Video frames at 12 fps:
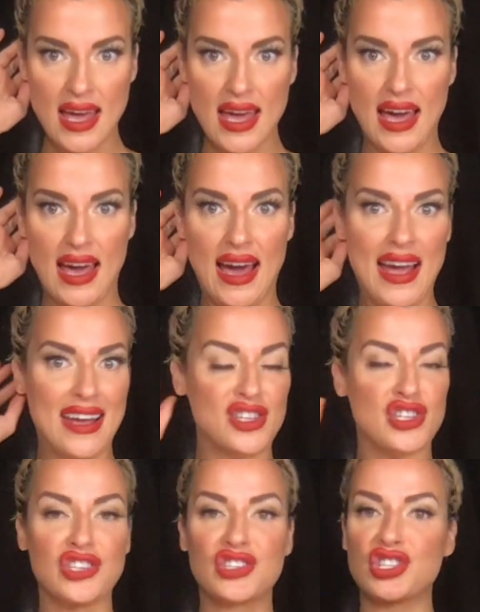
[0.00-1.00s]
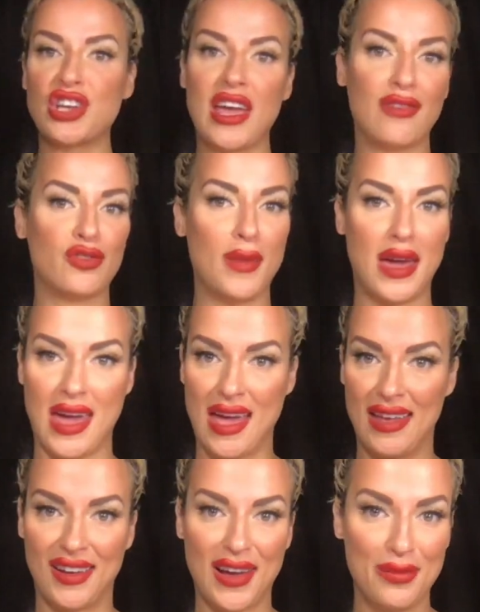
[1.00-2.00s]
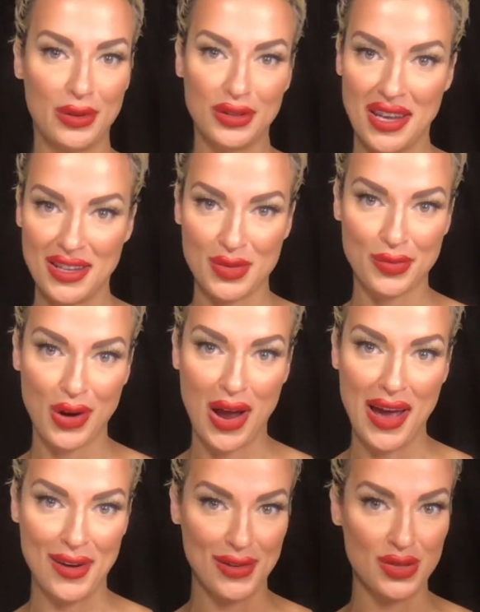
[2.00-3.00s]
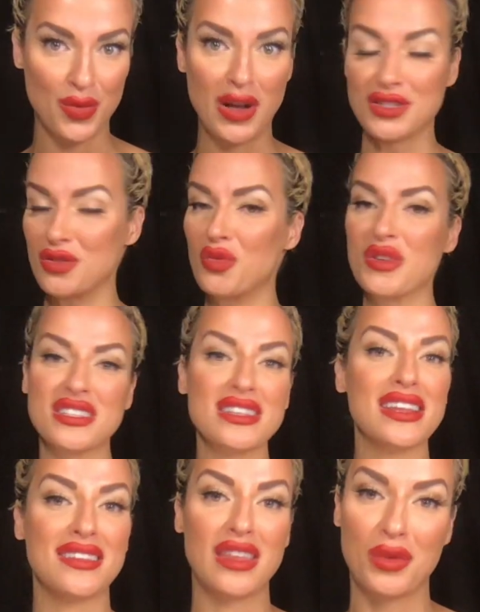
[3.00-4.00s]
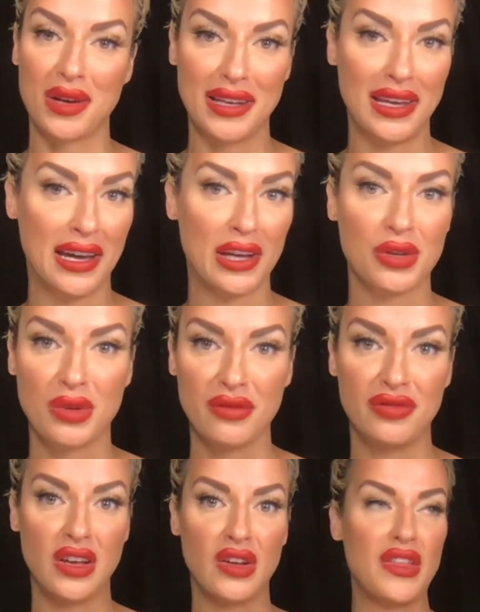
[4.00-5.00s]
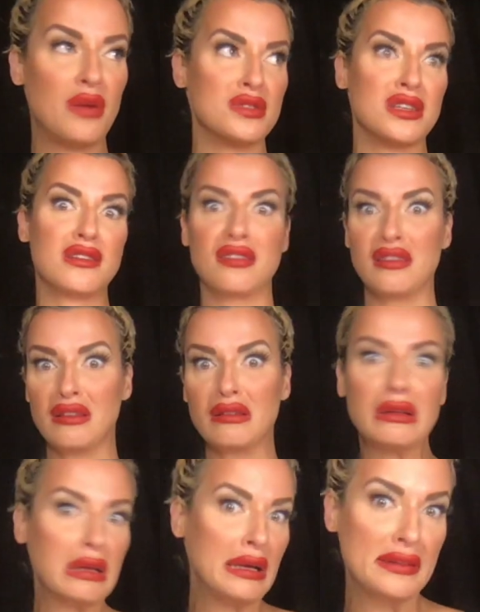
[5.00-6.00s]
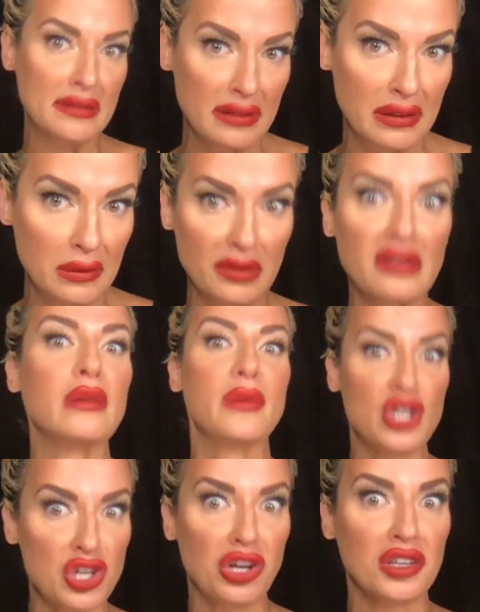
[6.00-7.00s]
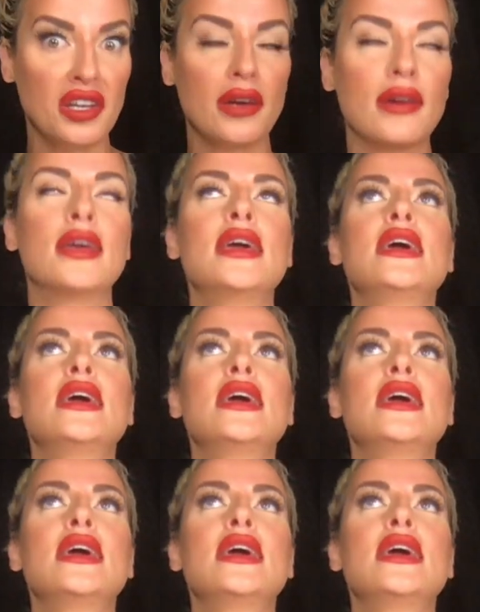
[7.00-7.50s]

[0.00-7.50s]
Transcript: I had just shaved my head a couple days prior as well, so it wasn't like they were going to get a reveal that was anything classy. It was going to be shocking.